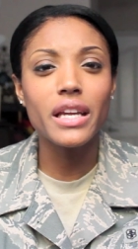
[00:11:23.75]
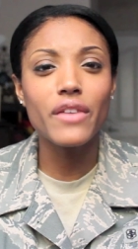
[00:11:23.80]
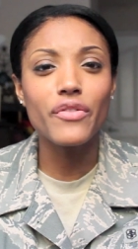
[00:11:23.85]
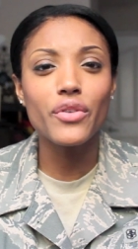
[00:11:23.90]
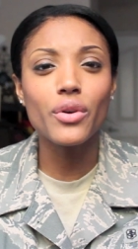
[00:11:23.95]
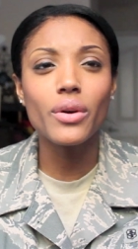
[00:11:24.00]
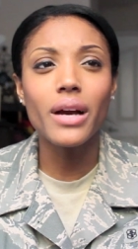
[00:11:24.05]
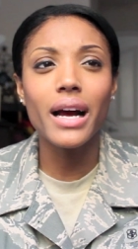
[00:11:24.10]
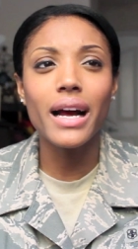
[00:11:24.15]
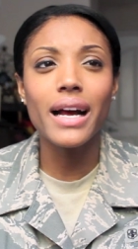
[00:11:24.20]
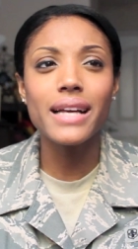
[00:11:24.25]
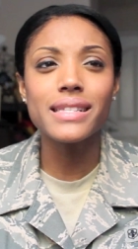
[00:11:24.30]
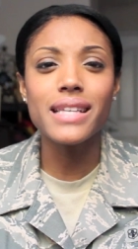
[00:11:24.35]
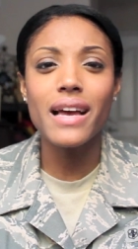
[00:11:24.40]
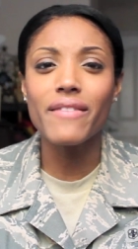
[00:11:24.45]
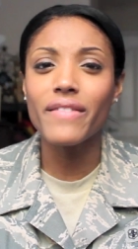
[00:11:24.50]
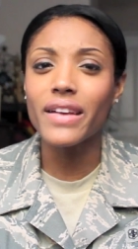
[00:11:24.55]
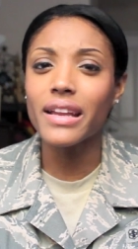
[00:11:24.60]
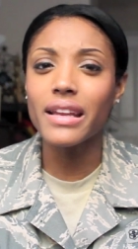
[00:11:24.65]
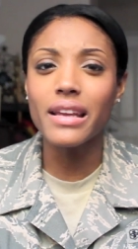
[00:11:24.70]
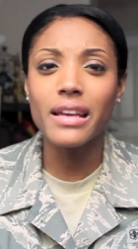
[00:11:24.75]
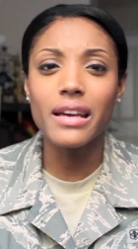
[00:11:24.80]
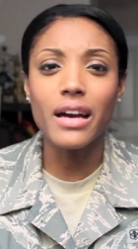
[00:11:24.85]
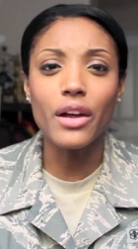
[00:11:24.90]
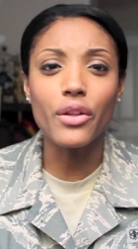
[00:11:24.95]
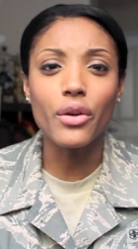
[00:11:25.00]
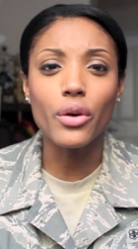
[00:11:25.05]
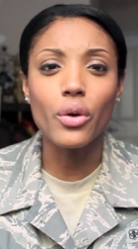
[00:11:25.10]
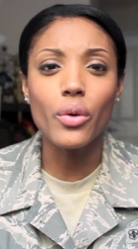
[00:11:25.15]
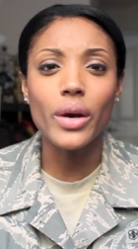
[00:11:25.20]
If you guys have any
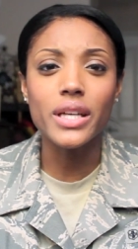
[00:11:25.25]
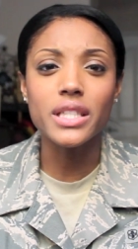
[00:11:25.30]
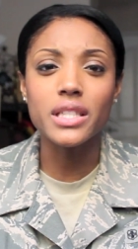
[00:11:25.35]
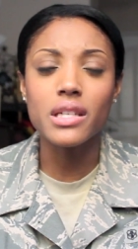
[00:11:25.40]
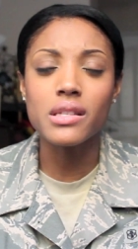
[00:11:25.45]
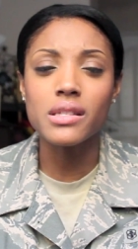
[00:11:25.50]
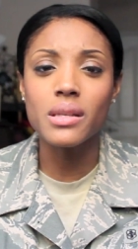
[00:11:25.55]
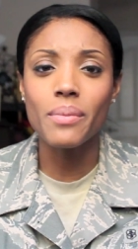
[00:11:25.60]
other questions